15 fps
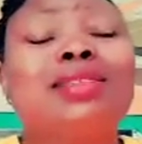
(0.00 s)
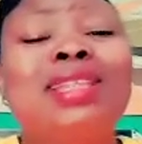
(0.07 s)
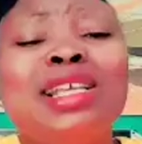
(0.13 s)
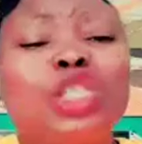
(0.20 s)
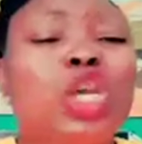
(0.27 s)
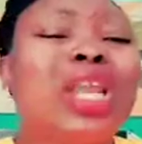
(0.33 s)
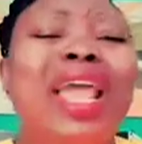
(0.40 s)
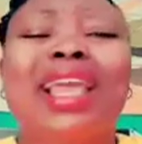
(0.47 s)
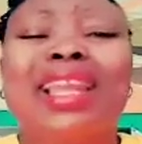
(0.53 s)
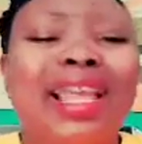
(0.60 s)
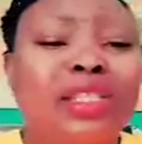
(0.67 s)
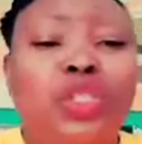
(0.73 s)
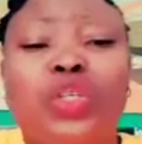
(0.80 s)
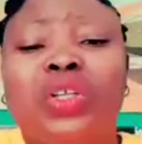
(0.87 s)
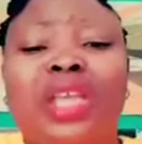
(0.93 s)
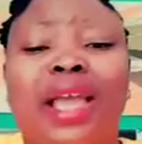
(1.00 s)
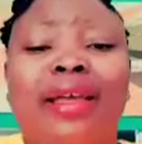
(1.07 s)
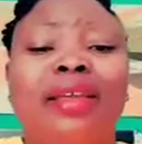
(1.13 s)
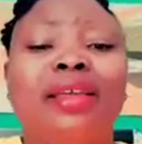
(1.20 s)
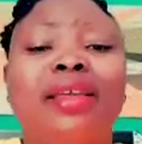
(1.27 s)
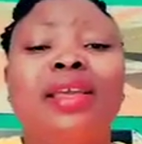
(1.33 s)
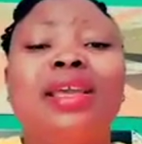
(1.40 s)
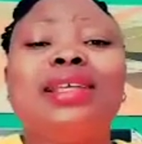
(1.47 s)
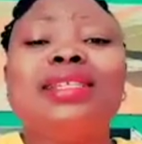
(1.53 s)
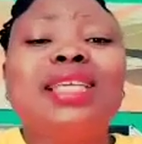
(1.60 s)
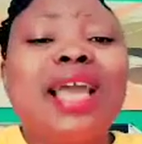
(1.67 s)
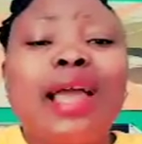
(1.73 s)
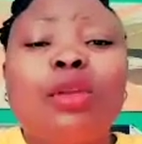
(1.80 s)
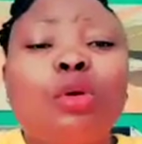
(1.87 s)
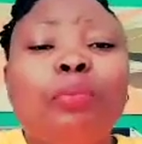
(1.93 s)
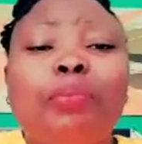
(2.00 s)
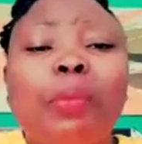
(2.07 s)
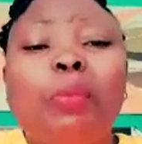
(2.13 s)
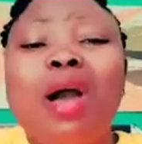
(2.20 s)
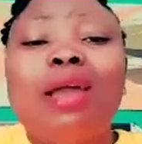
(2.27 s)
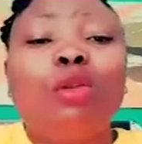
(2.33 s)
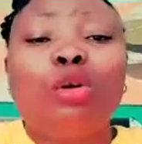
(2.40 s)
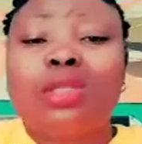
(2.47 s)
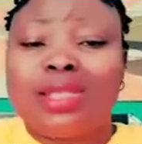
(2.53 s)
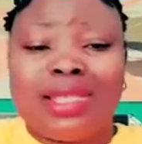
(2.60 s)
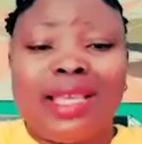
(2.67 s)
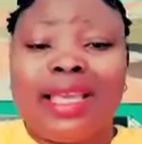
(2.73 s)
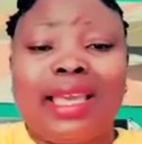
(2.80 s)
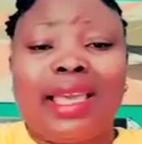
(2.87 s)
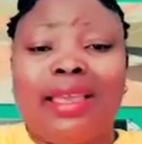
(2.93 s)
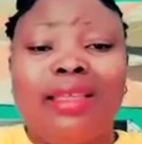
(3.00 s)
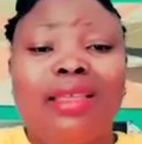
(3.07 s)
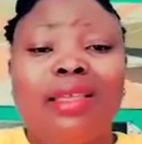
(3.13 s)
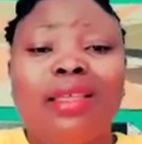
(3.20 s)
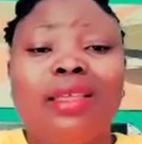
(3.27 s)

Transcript: A nation like Nigeria, people are not thinking.